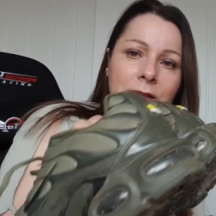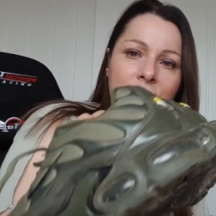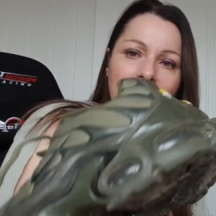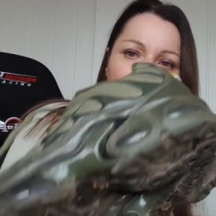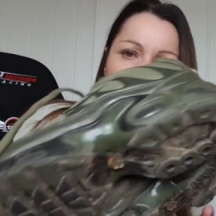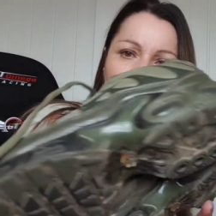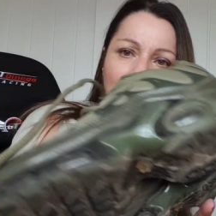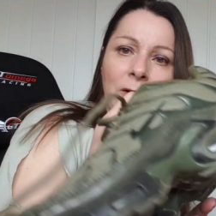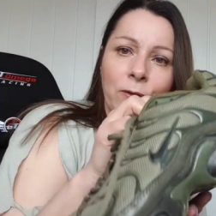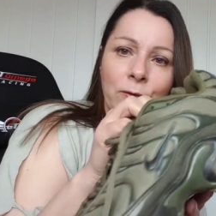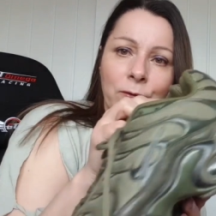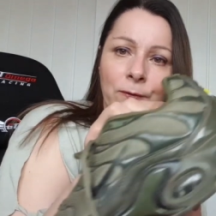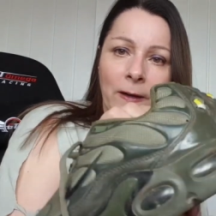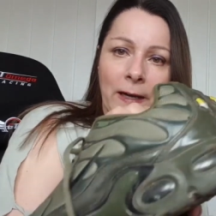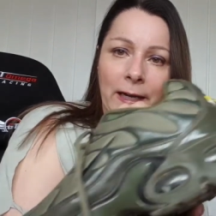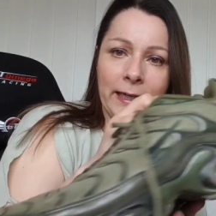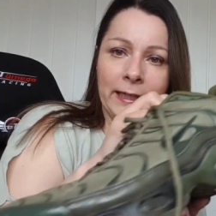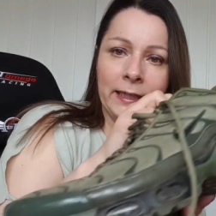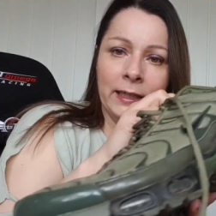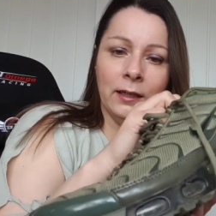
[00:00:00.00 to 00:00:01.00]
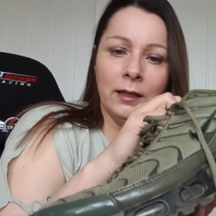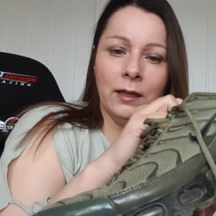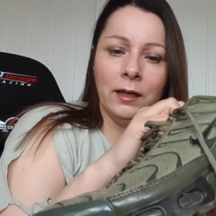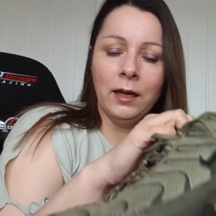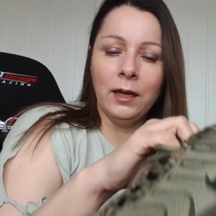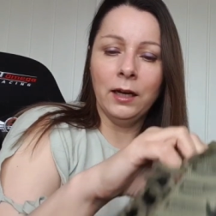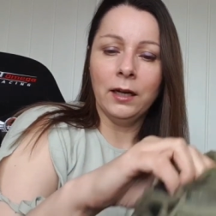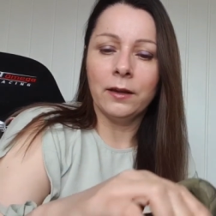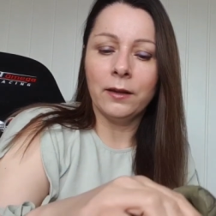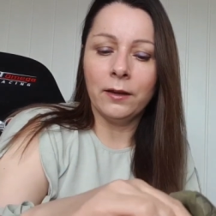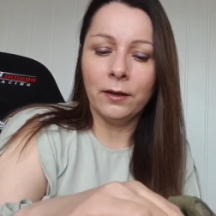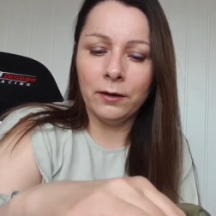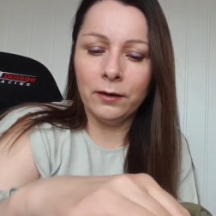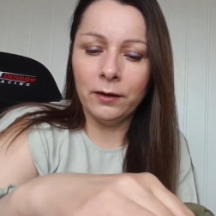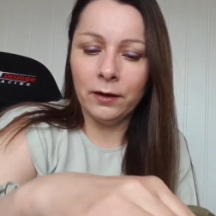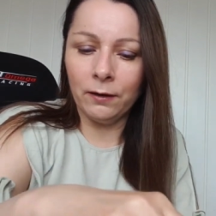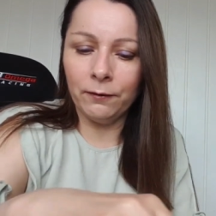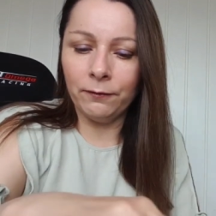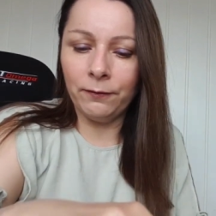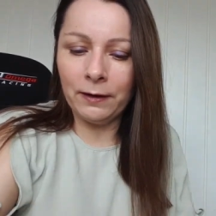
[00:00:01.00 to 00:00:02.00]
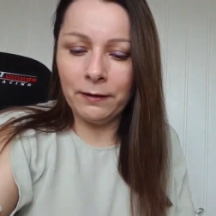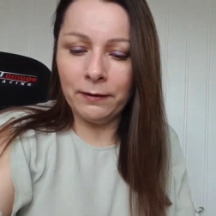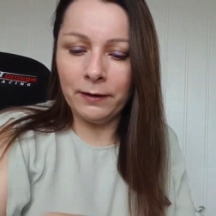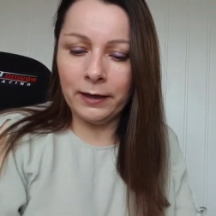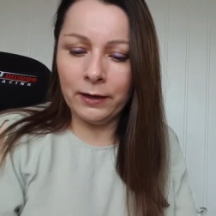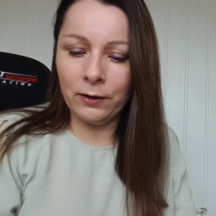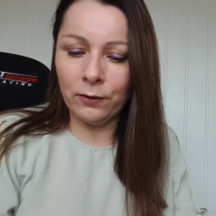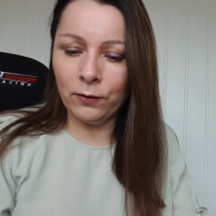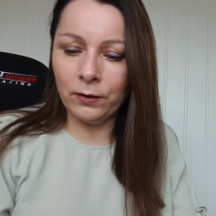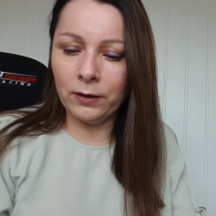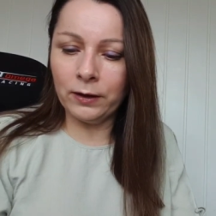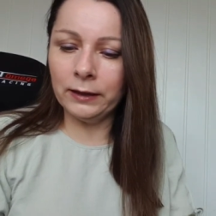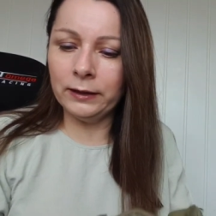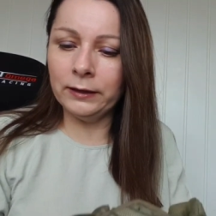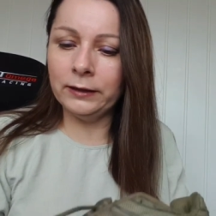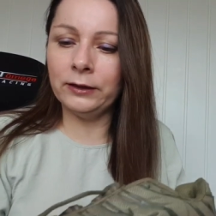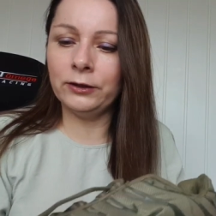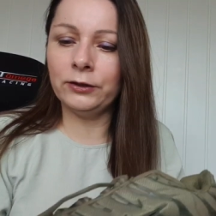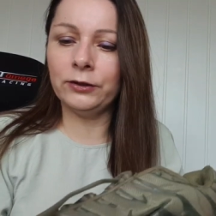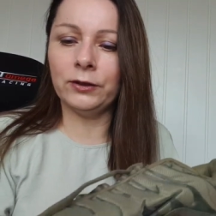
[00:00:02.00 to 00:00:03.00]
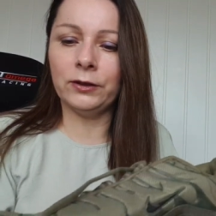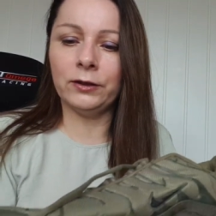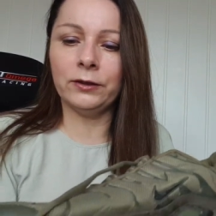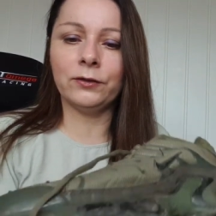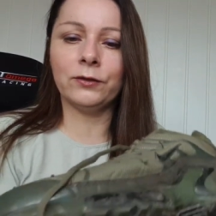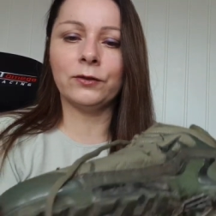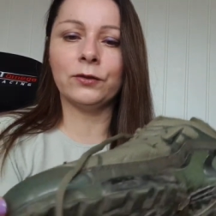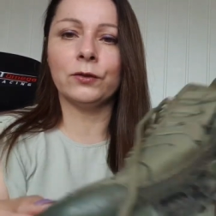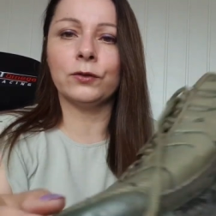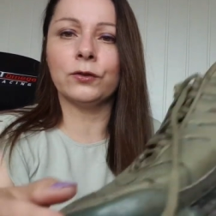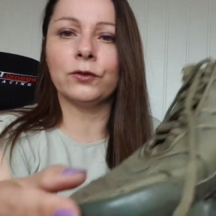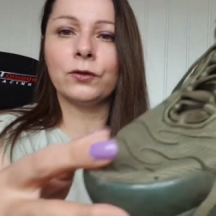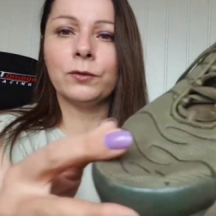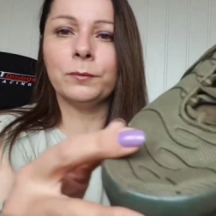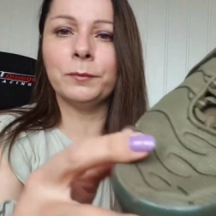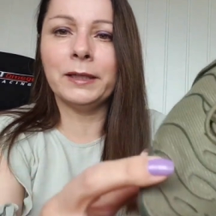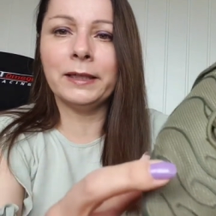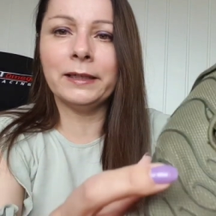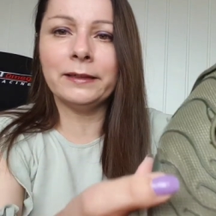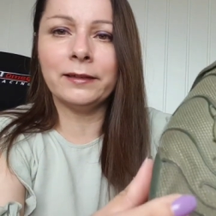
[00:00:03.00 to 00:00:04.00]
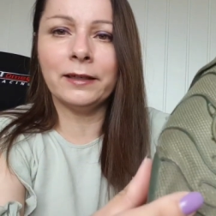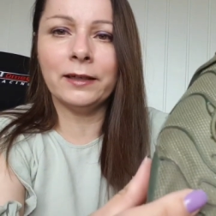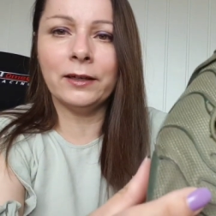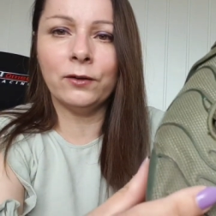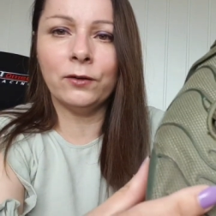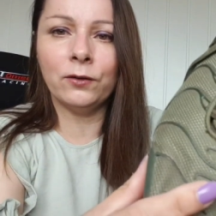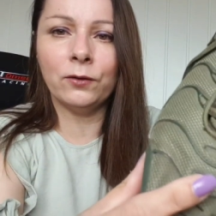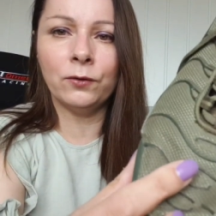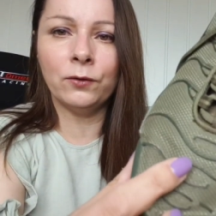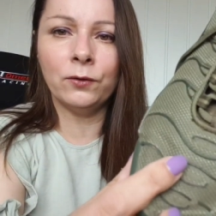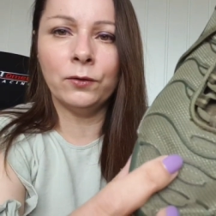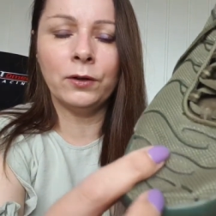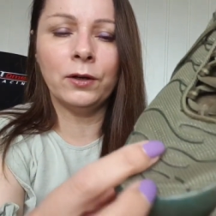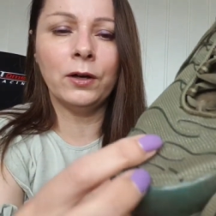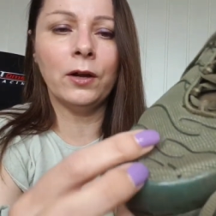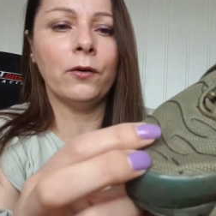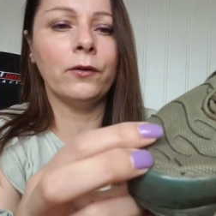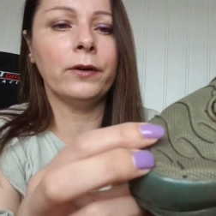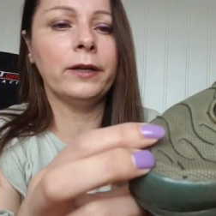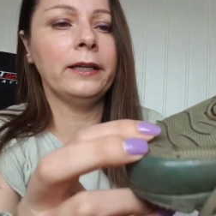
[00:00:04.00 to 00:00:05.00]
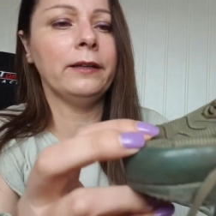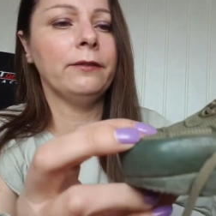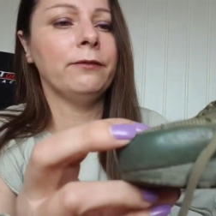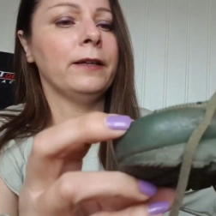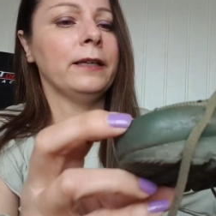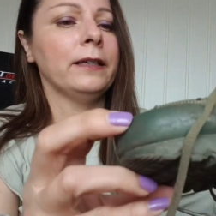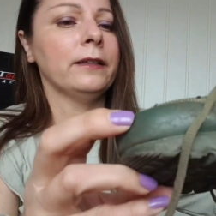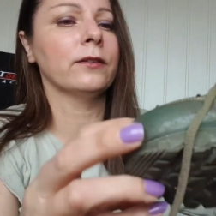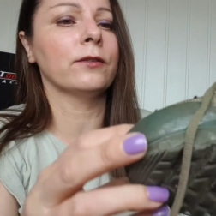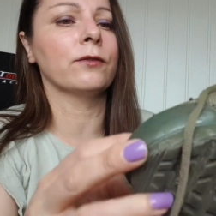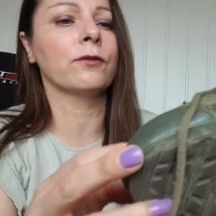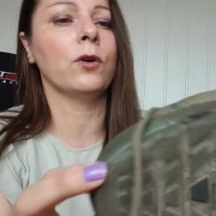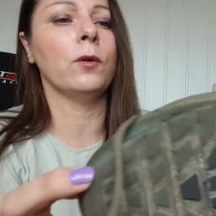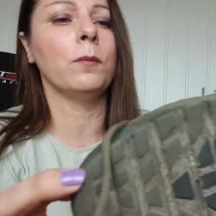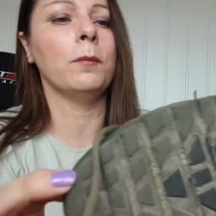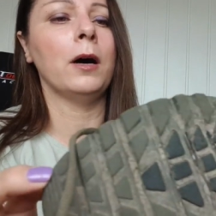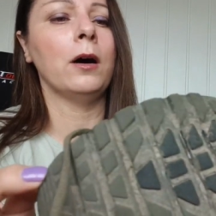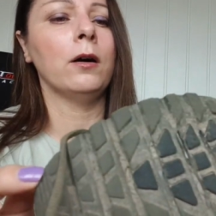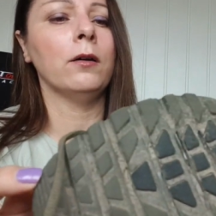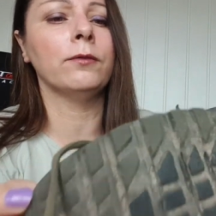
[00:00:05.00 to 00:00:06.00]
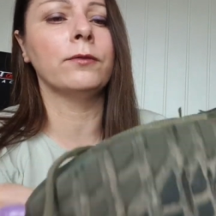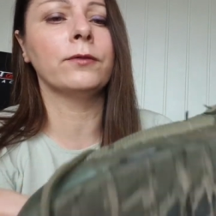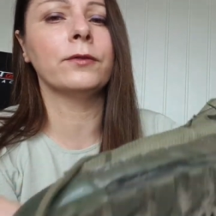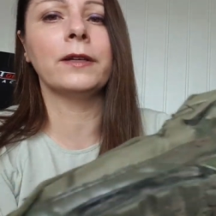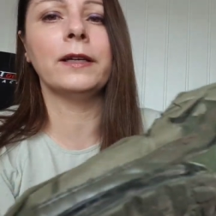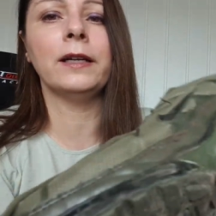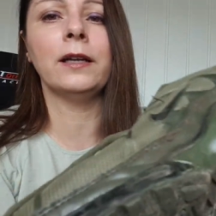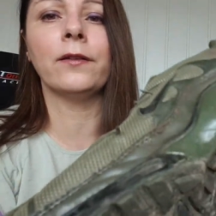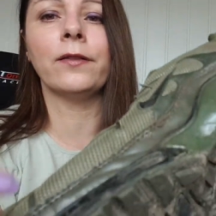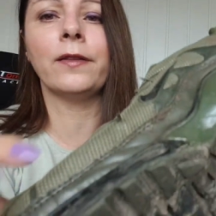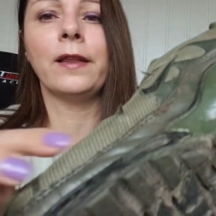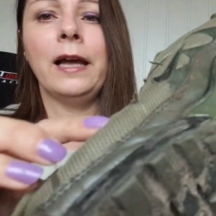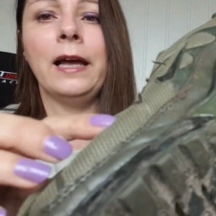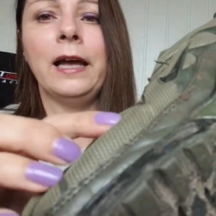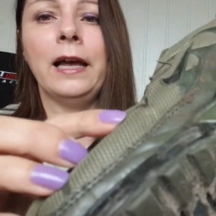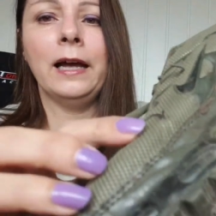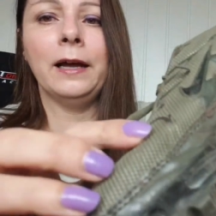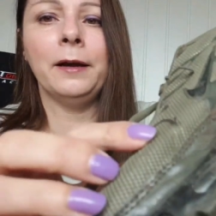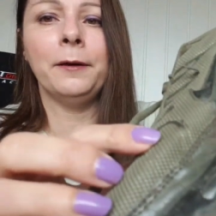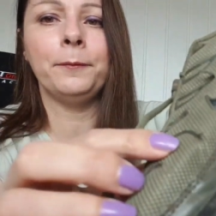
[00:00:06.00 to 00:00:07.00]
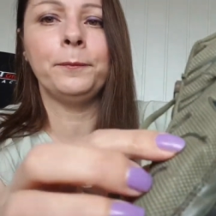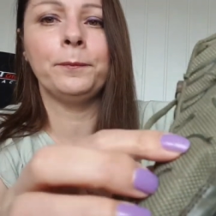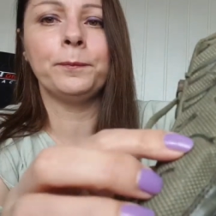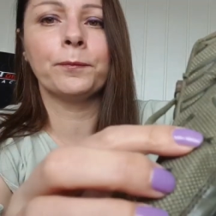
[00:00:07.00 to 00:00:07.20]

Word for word: the filthy. They're not very good condition as such. Some of these little liney things have come off. See, like there.